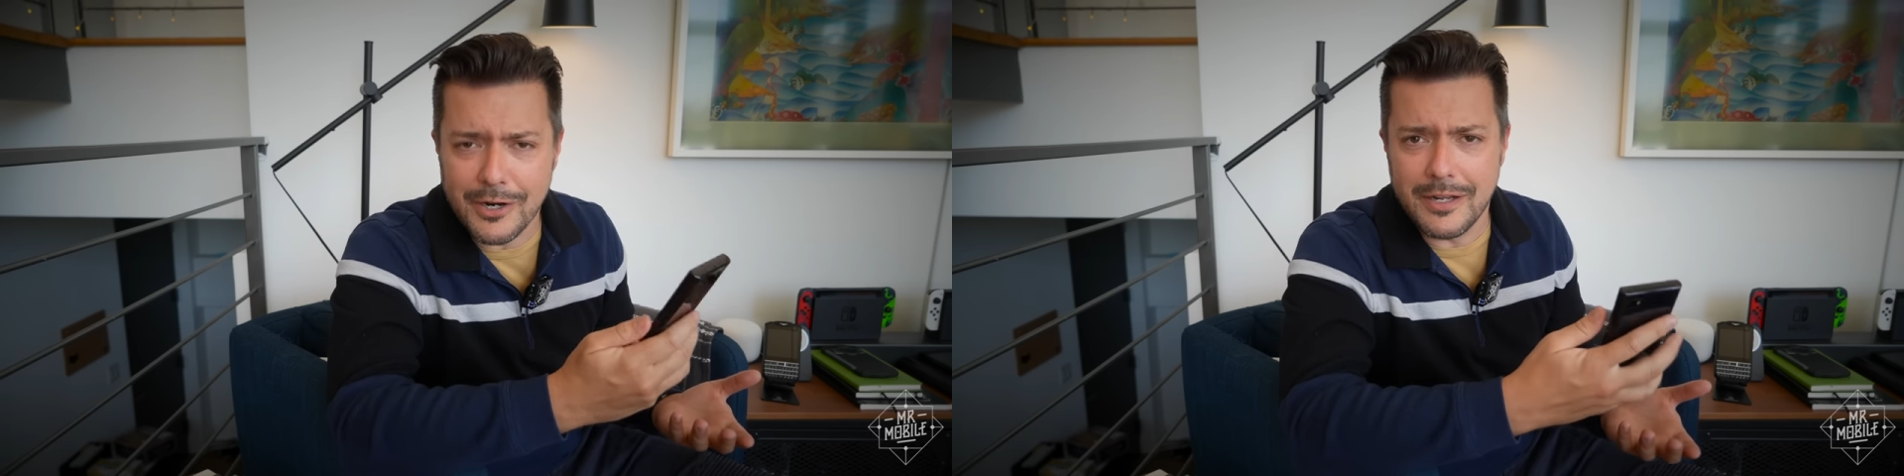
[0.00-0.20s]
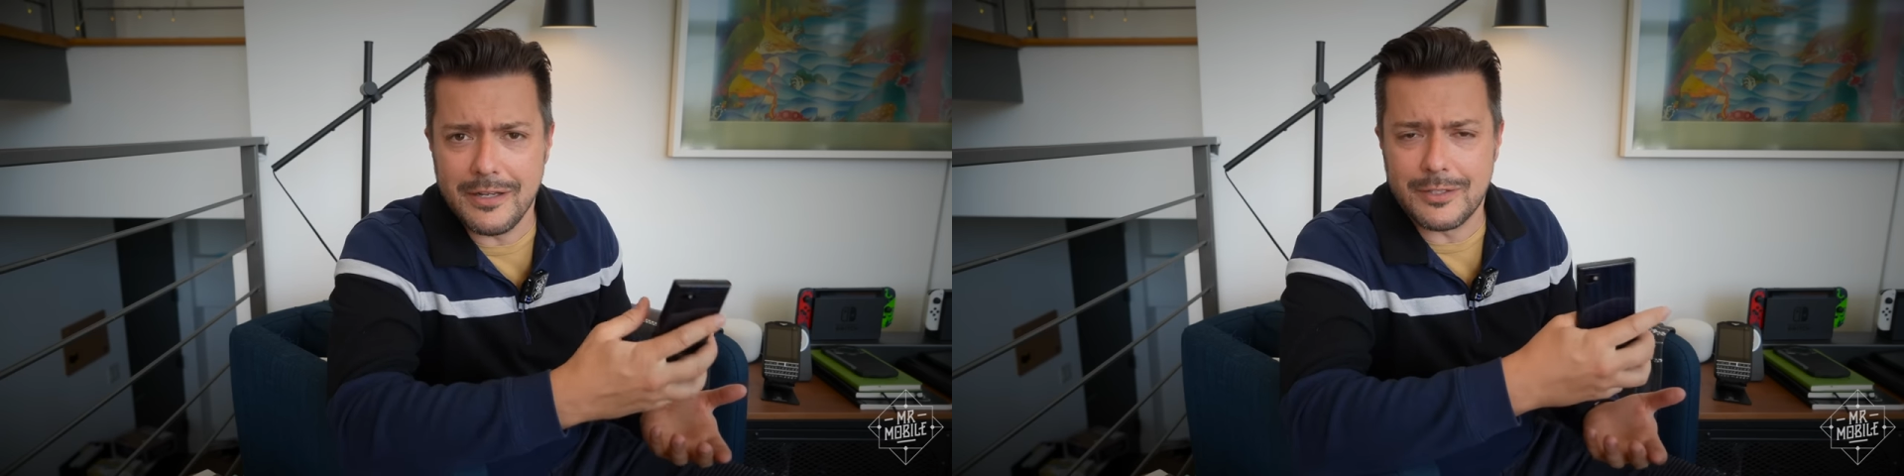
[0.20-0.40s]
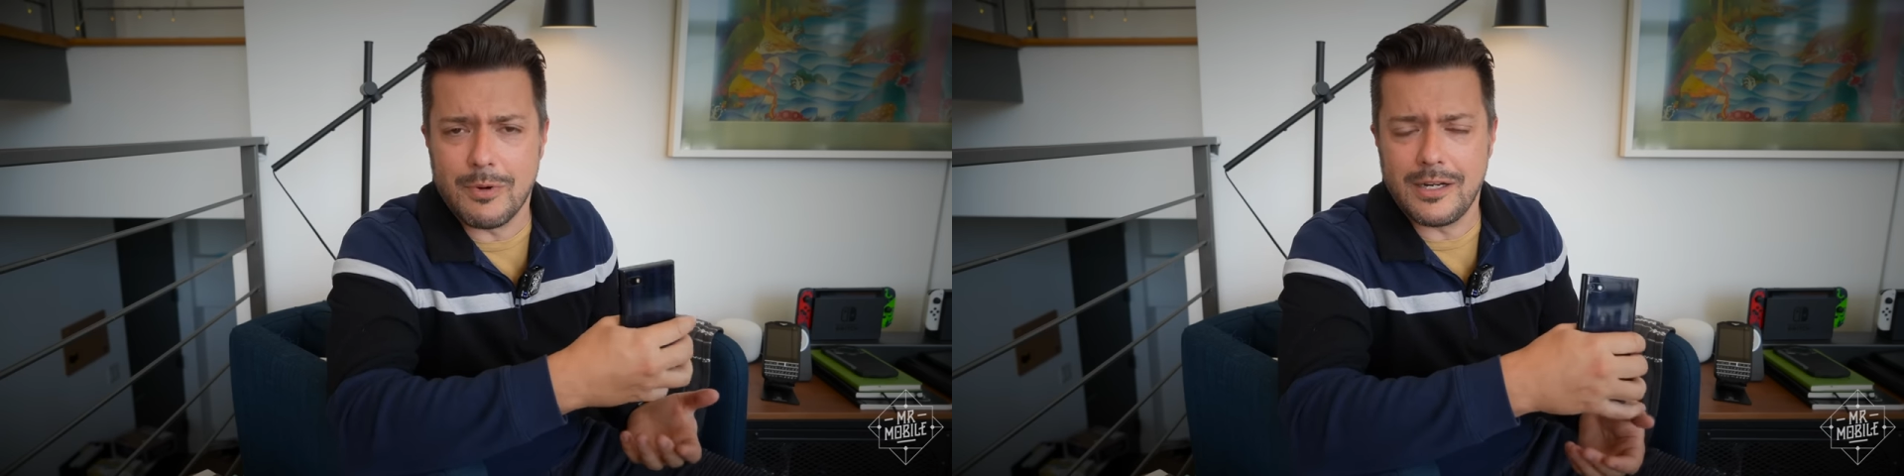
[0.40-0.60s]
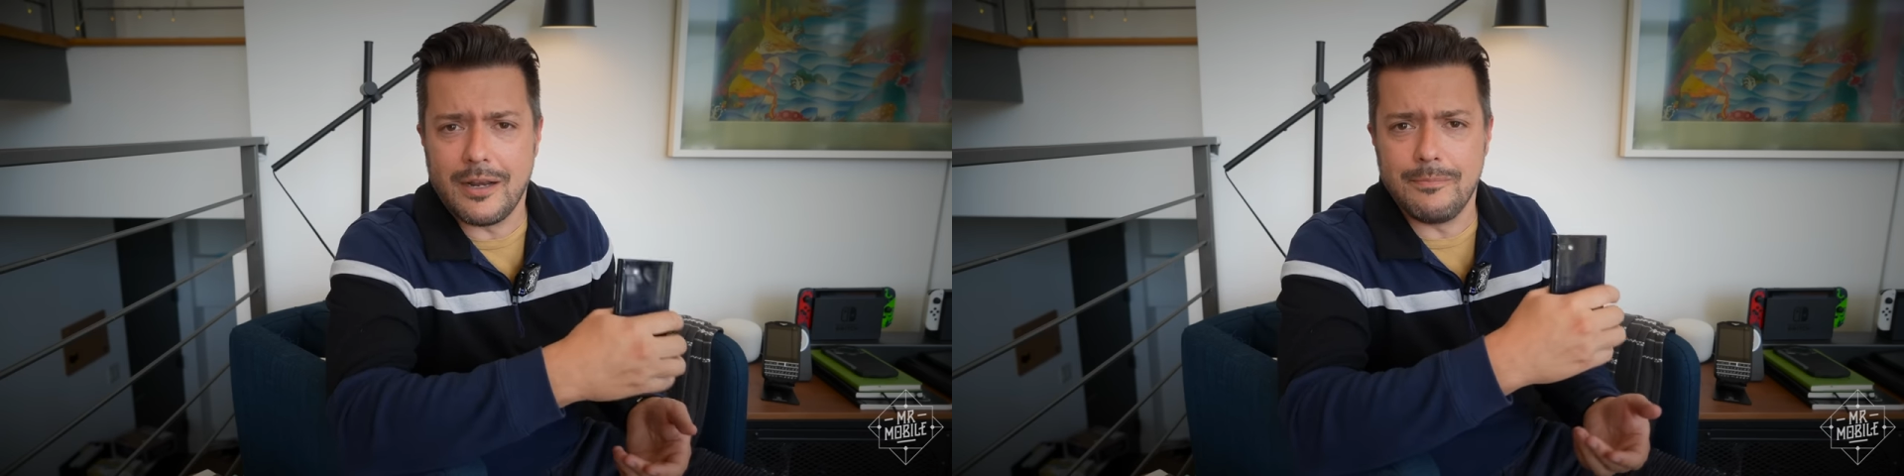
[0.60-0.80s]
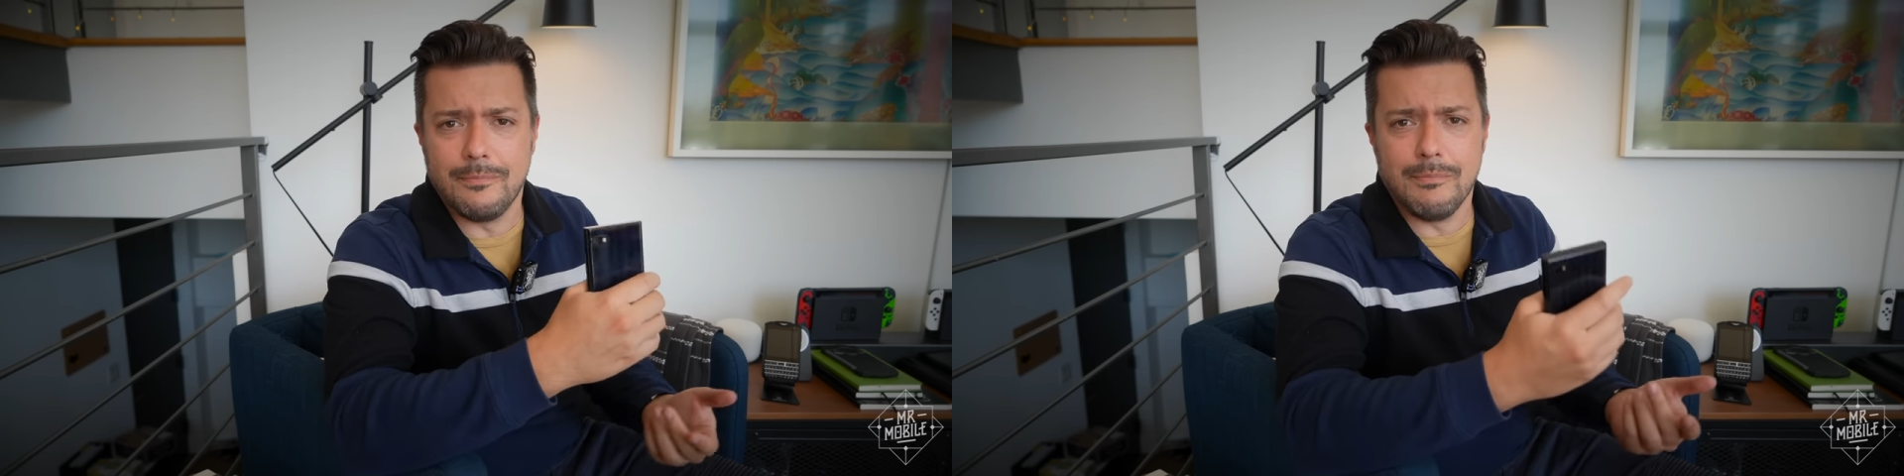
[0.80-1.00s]
It's why
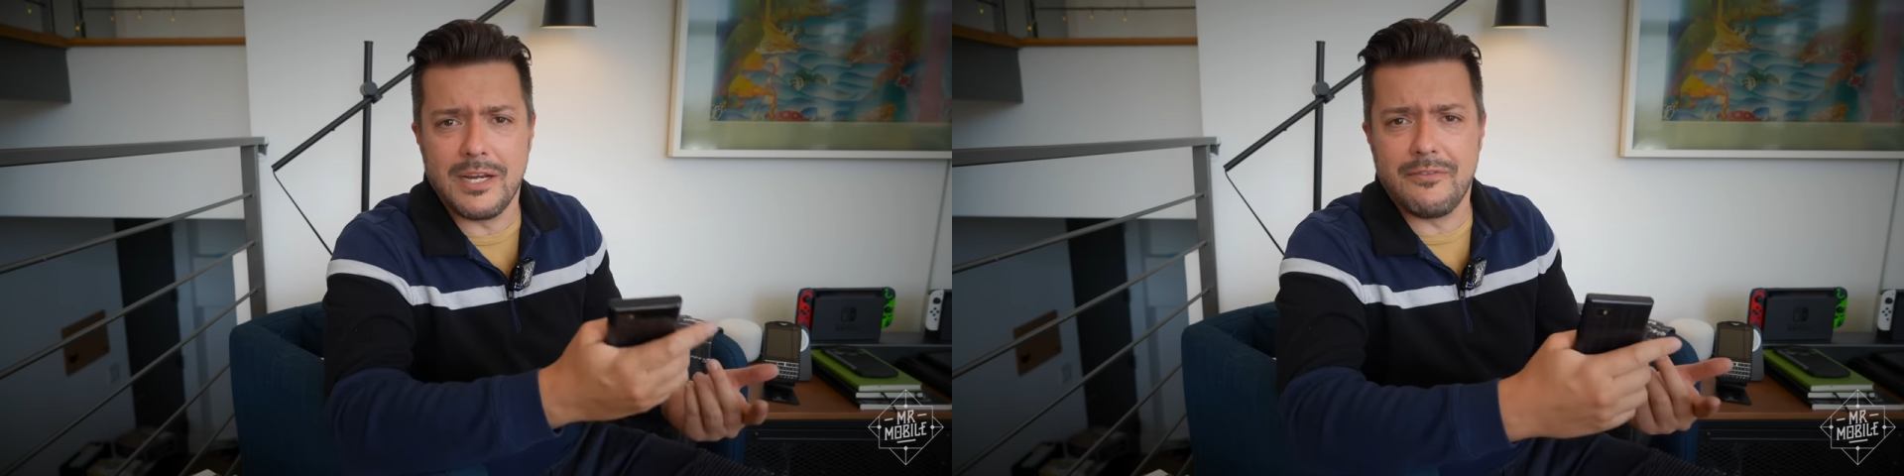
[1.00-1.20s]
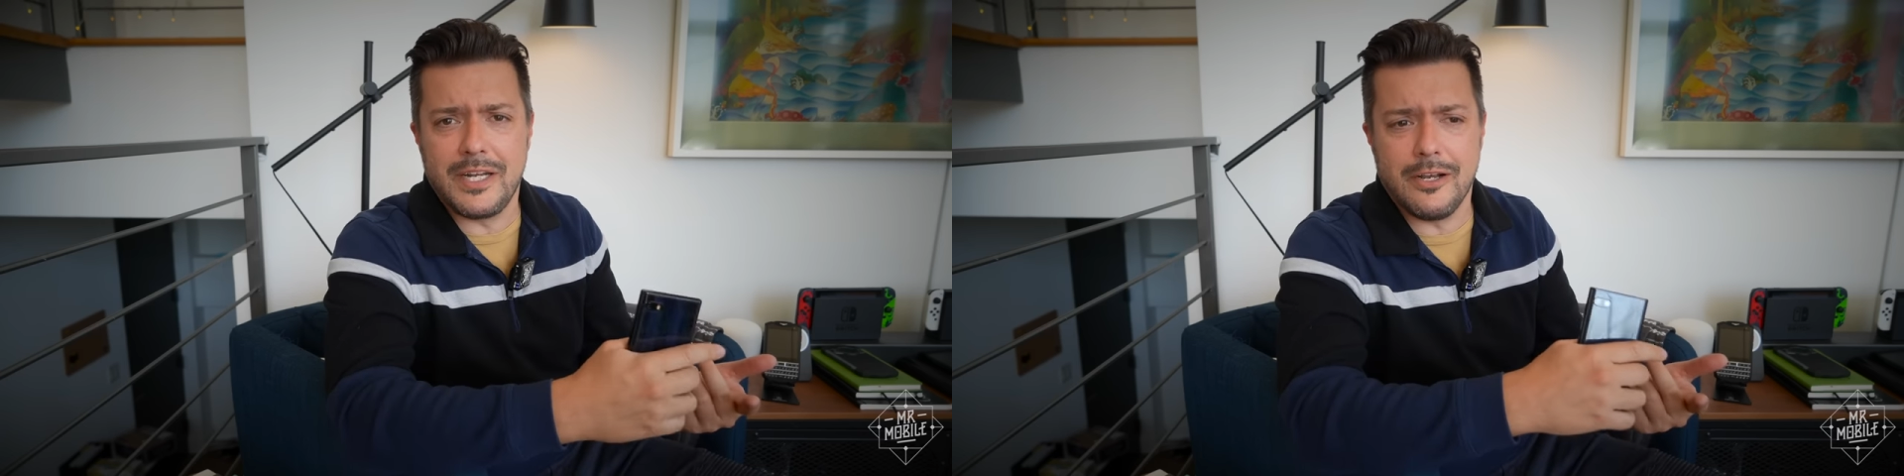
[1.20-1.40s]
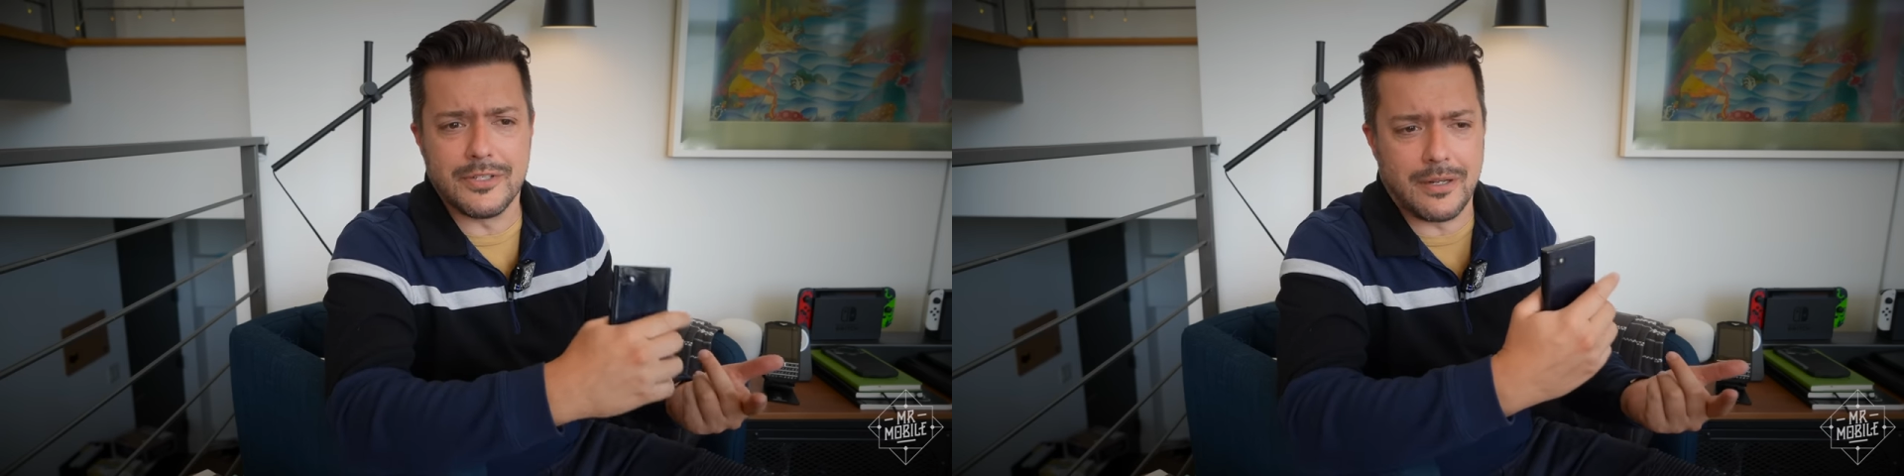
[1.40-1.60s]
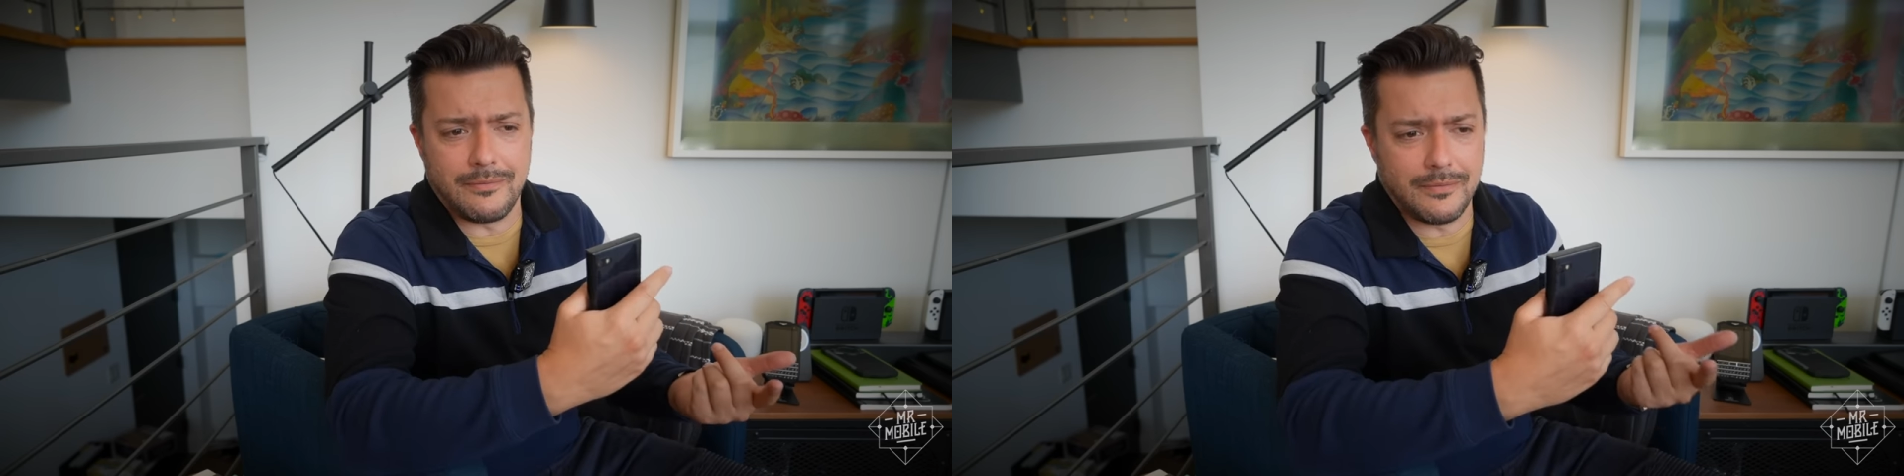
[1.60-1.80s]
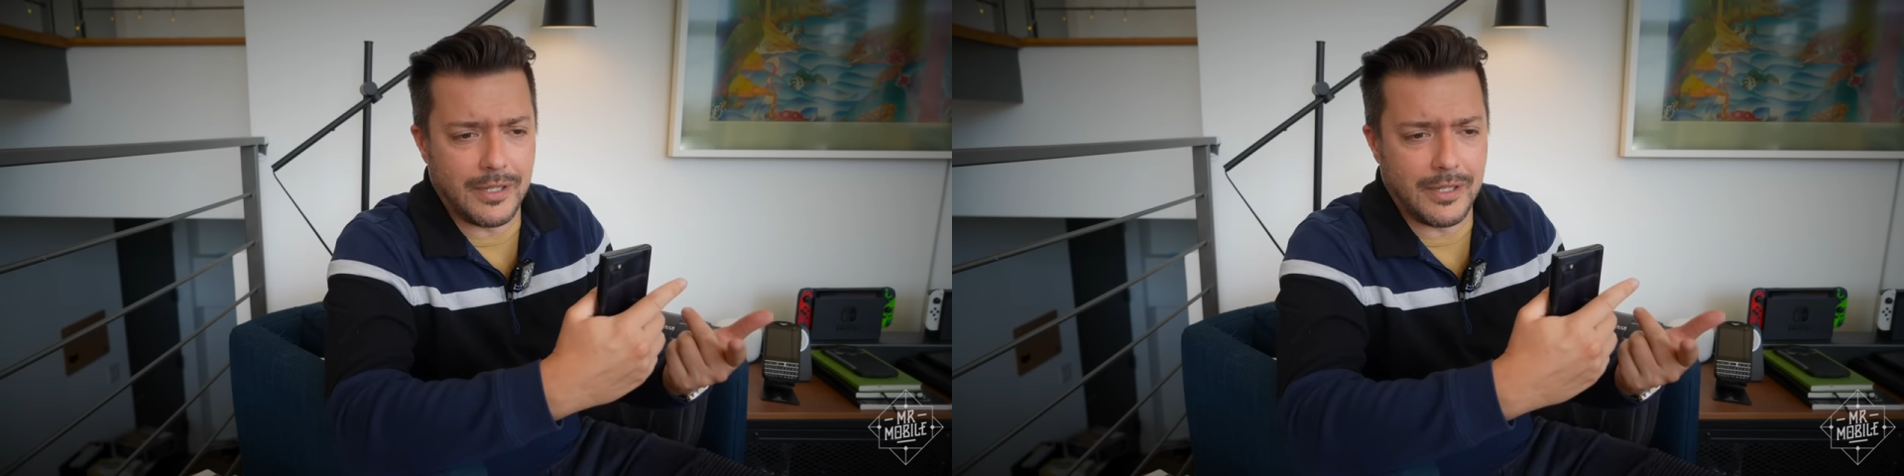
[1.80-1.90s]
I make videos on